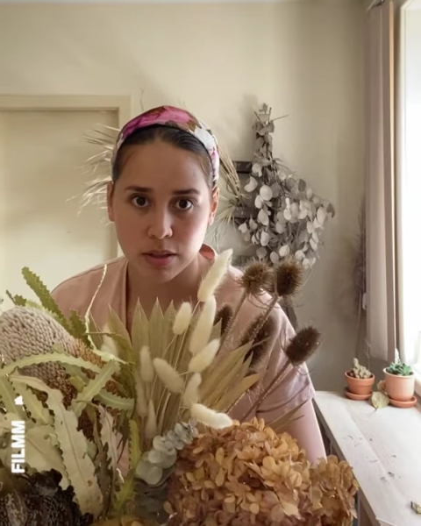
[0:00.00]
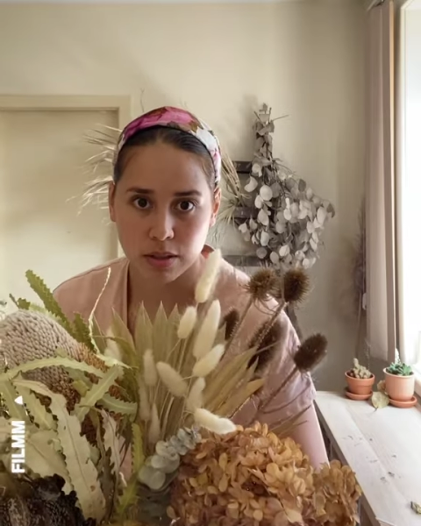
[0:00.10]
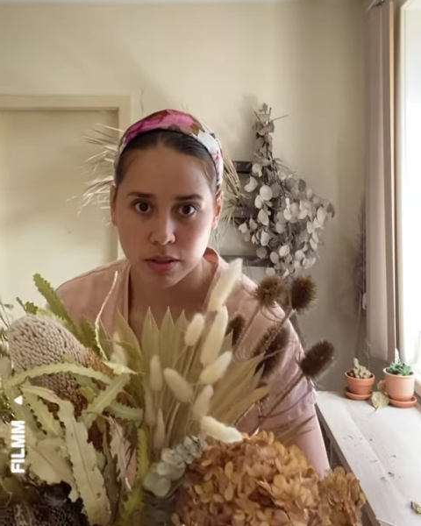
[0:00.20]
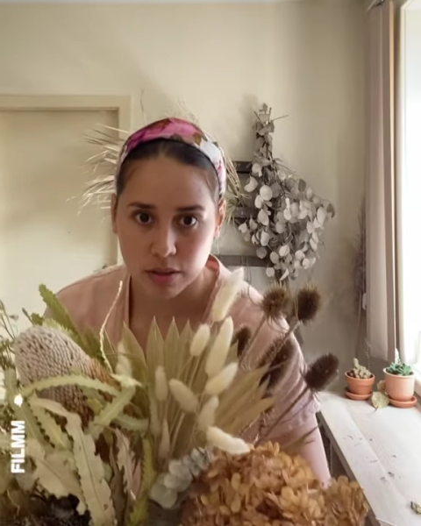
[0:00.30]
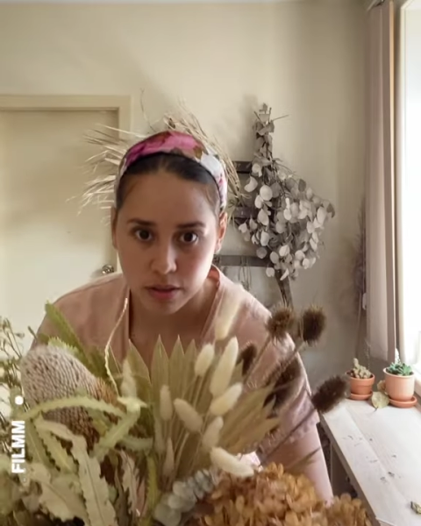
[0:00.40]

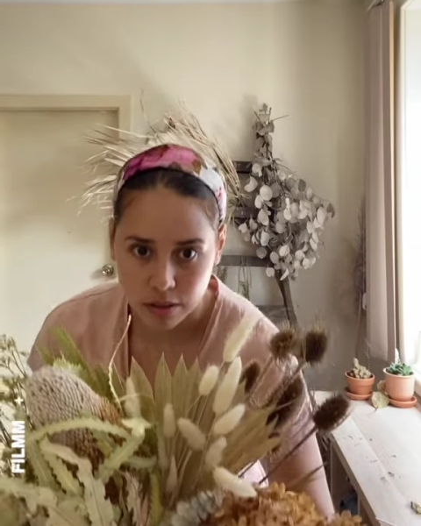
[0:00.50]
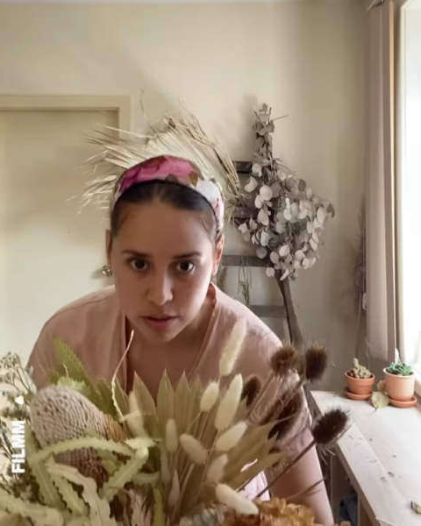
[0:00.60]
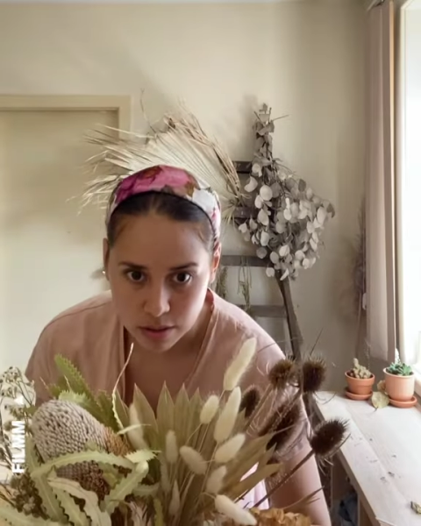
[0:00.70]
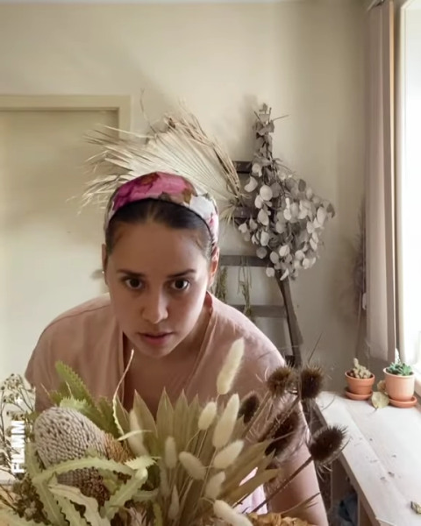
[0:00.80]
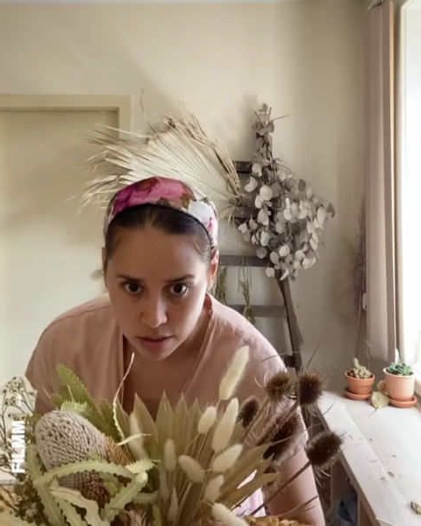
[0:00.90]

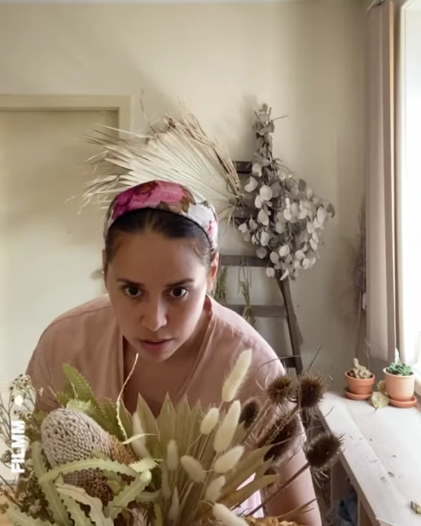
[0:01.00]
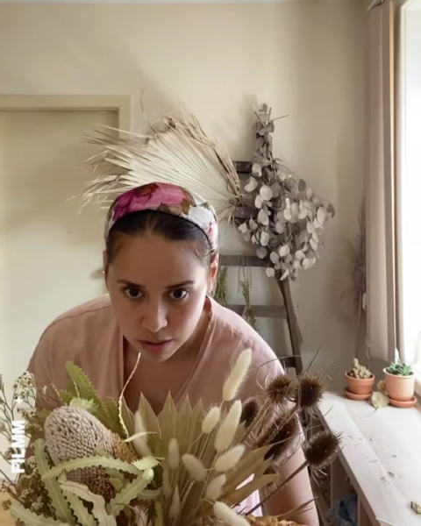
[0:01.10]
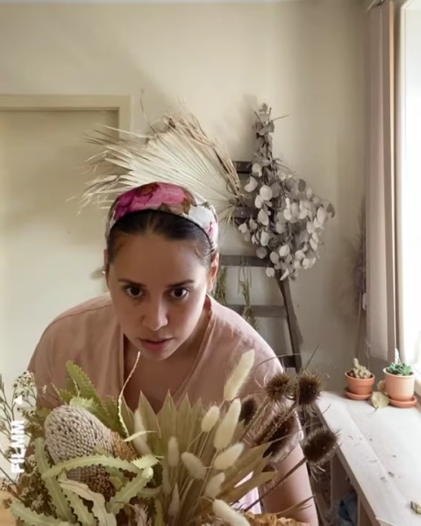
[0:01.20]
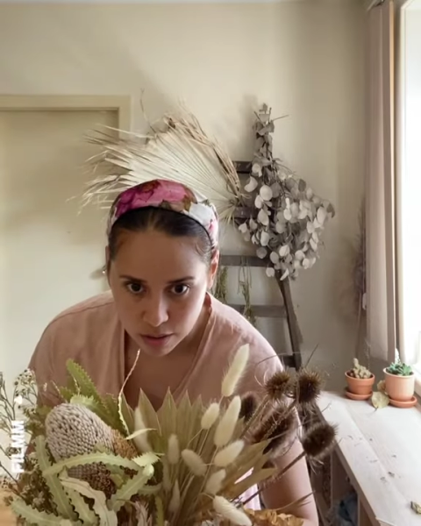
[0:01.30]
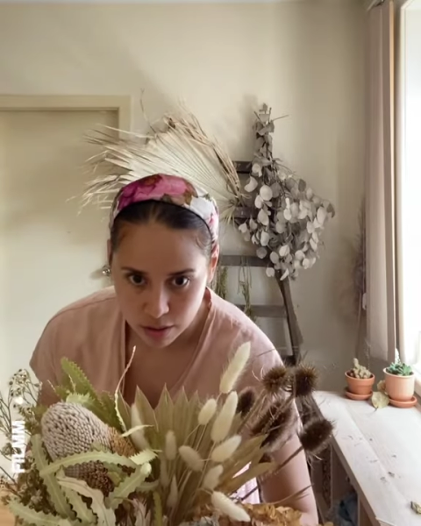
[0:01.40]
looks,
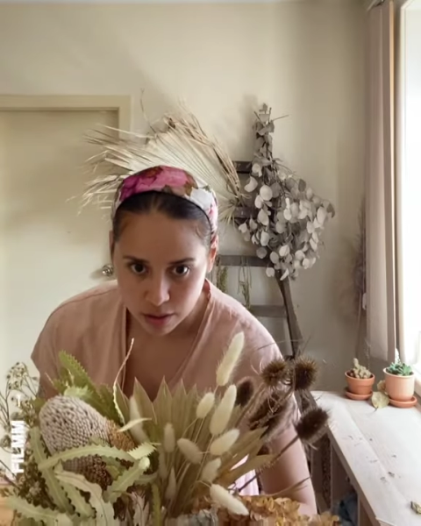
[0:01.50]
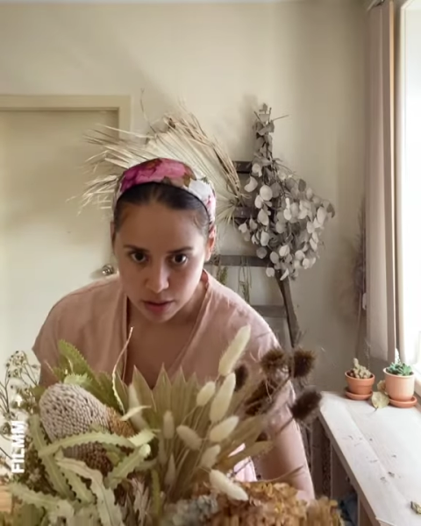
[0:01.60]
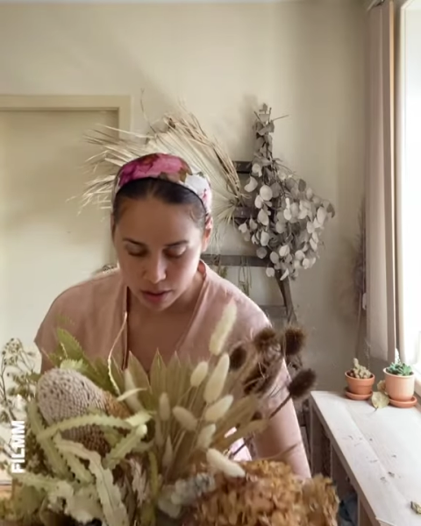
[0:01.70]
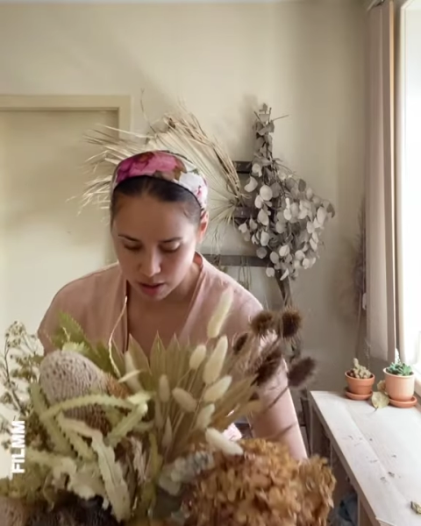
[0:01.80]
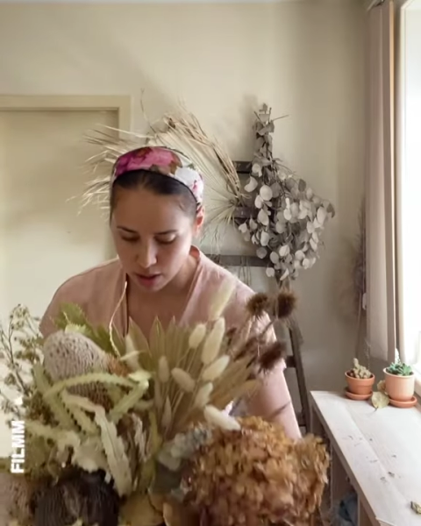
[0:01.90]

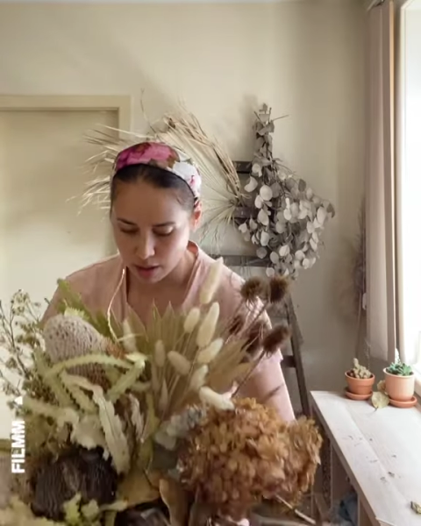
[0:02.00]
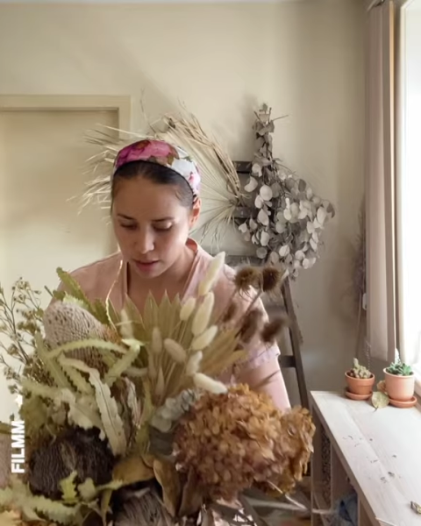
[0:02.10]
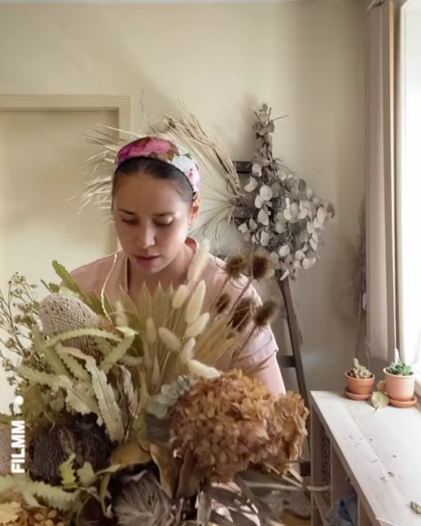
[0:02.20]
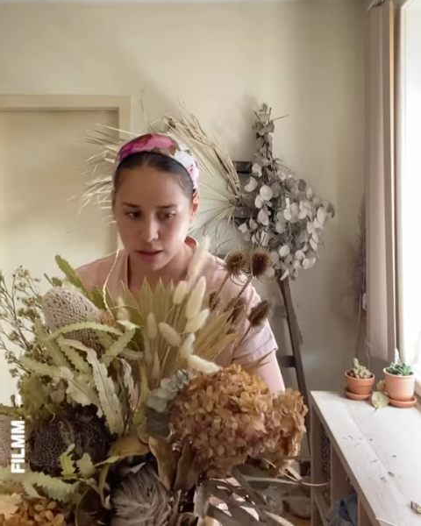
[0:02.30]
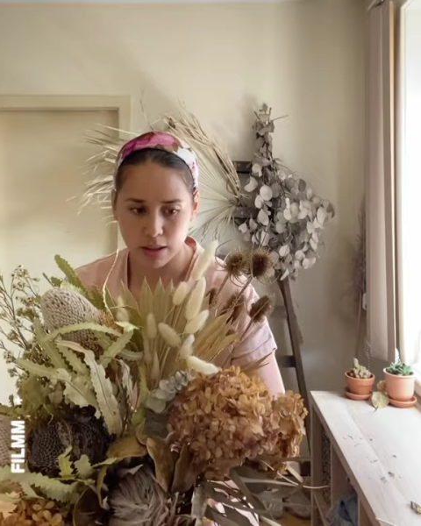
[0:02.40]
yeah, I
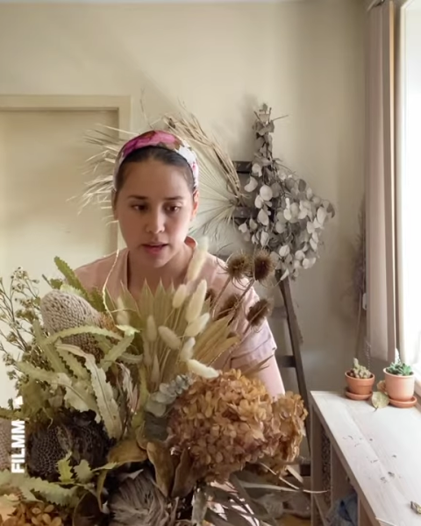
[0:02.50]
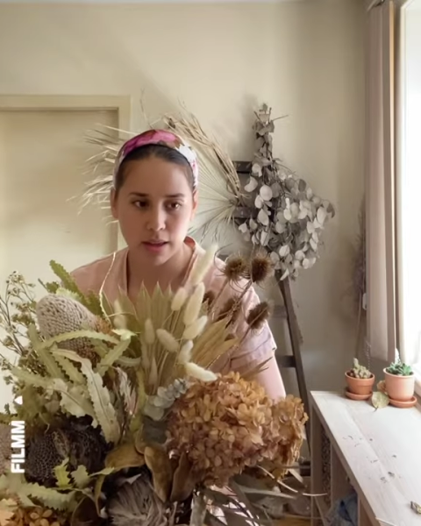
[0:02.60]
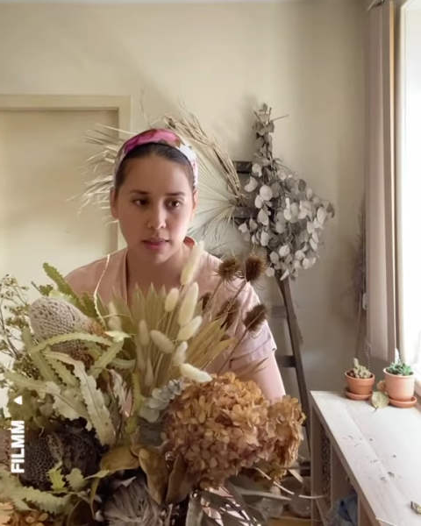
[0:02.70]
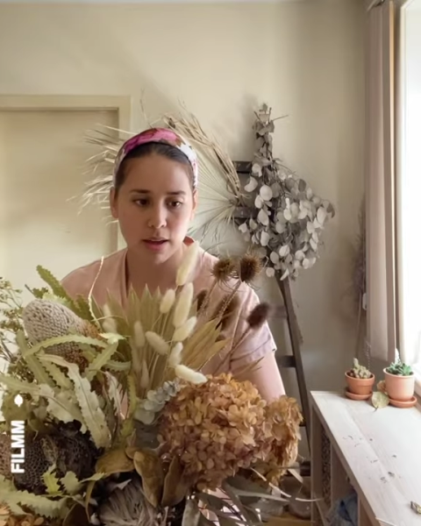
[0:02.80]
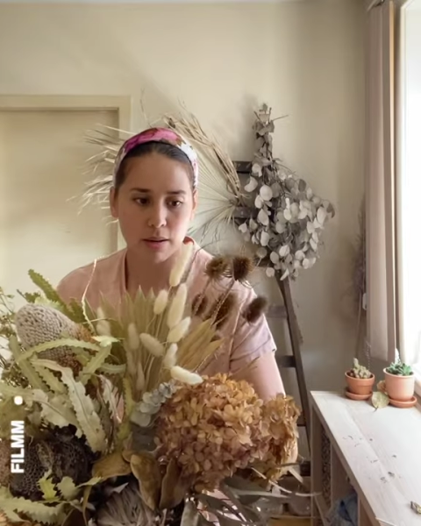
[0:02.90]
think I like
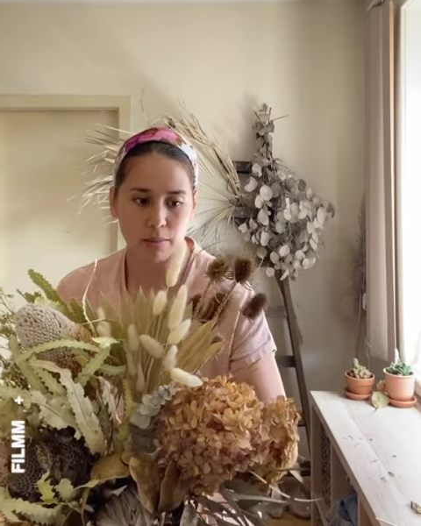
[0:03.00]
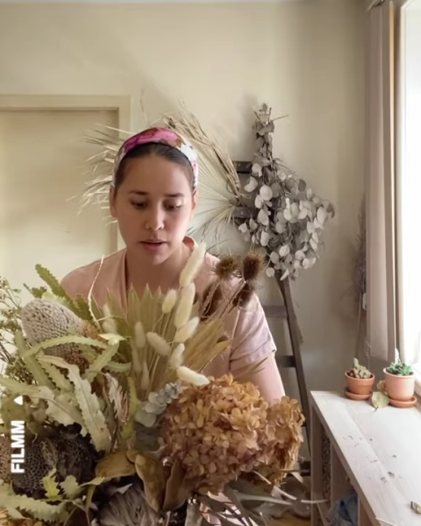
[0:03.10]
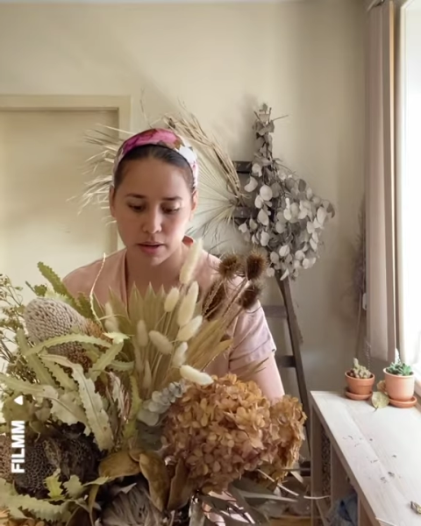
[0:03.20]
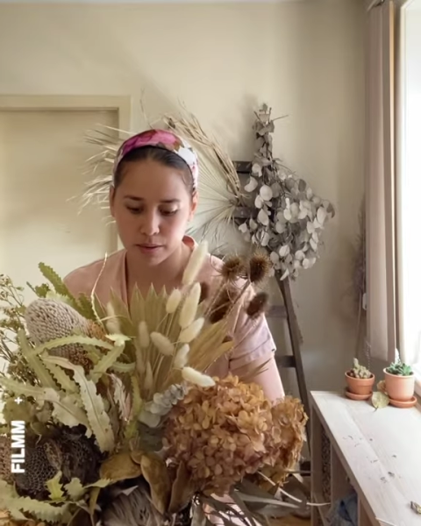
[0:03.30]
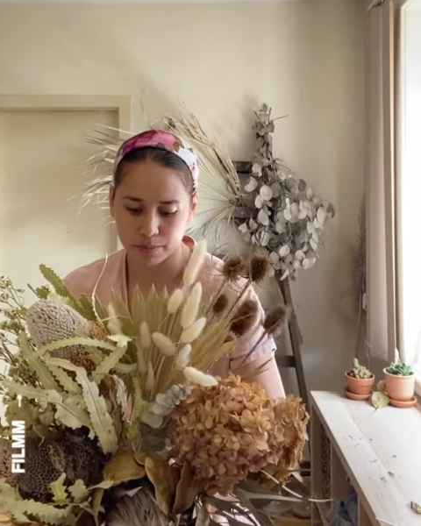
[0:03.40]
that better.